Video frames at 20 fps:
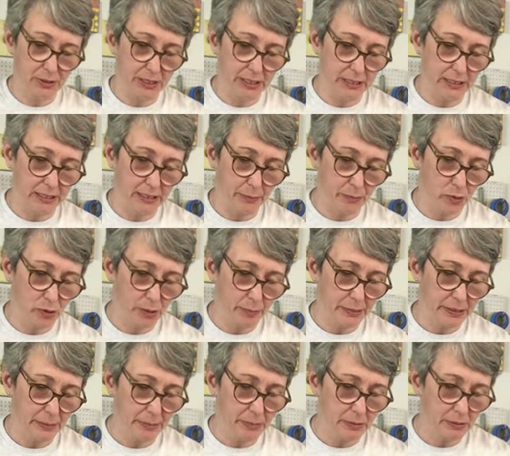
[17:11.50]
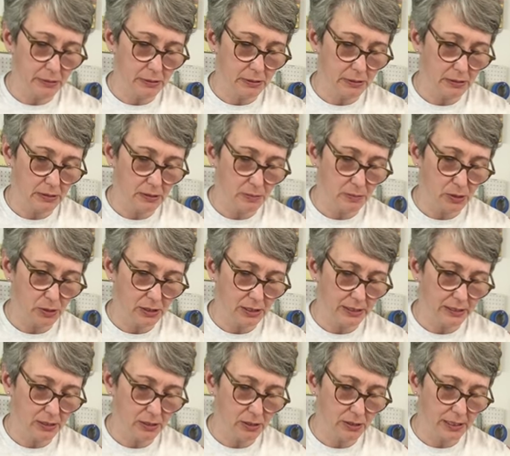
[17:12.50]
green anymore, people. It's more
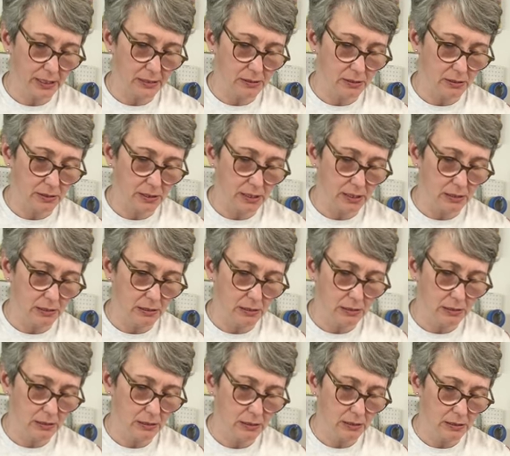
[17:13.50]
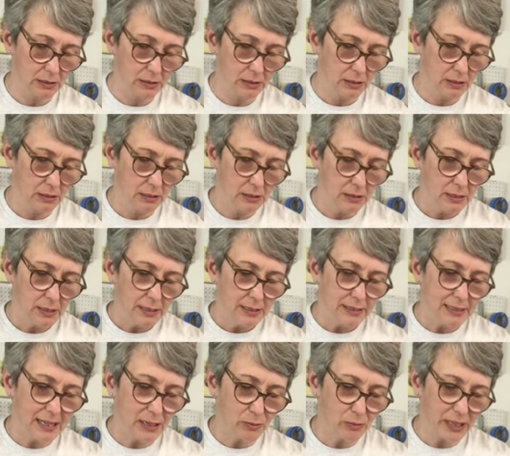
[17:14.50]
like a grass green.
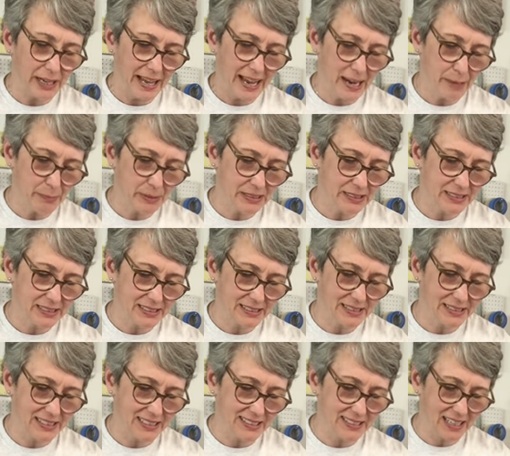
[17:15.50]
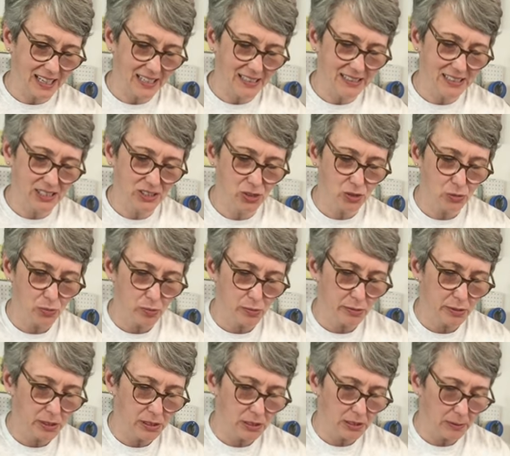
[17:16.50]
Now what happens is these onions
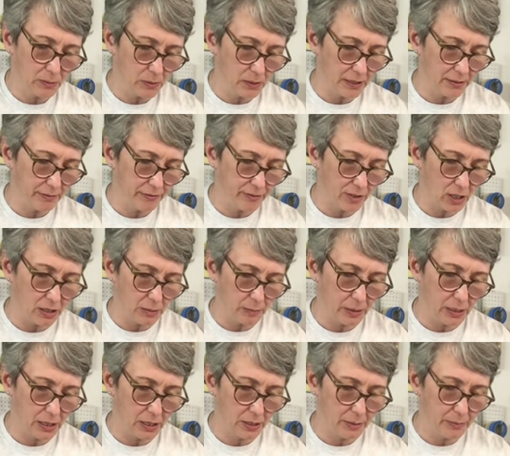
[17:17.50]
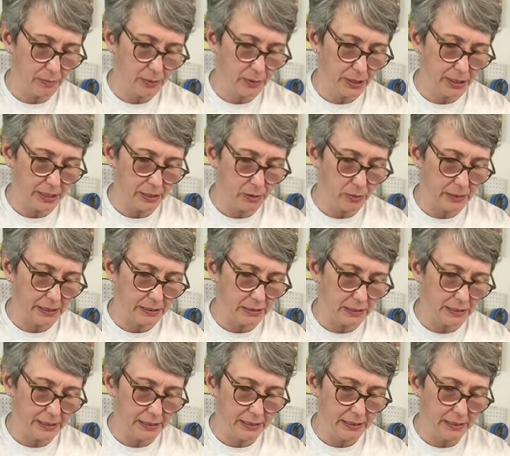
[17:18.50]
really want to fall apart pretty
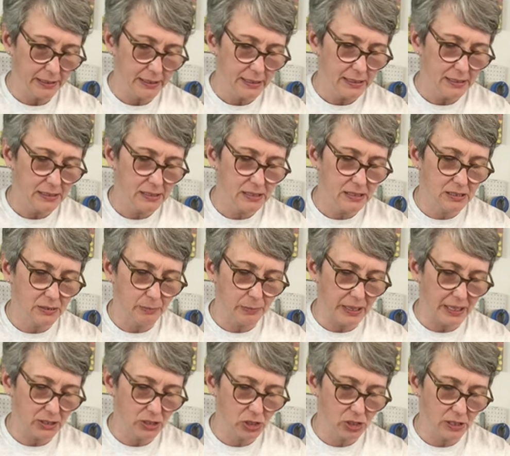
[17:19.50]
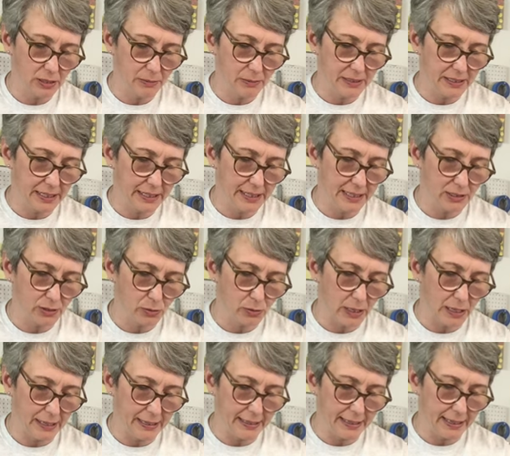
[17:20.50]
quickly, especially when they get
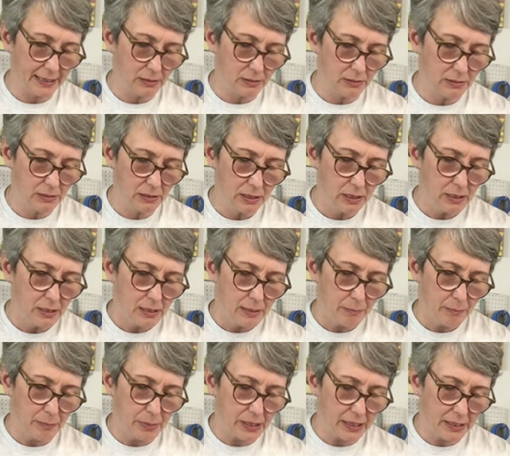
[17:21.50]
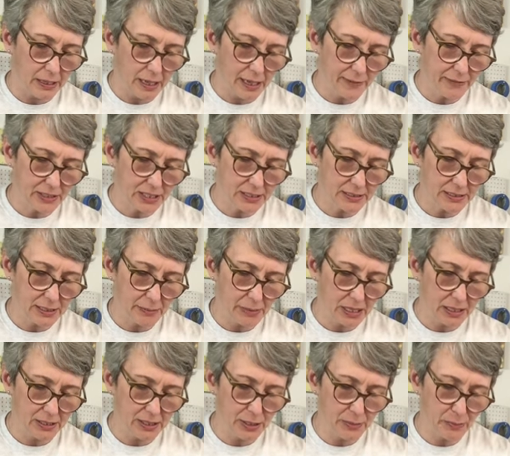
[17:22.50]
dried out. But I've done some
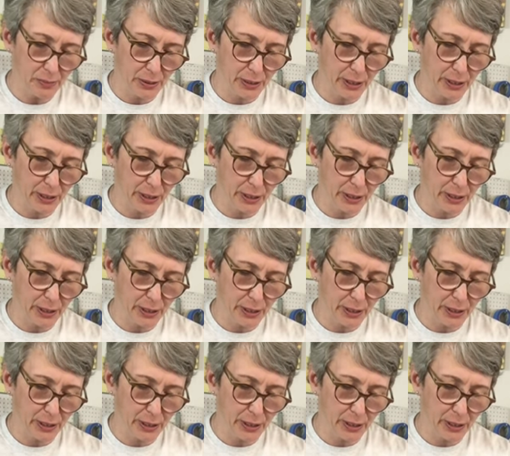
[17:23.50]
onion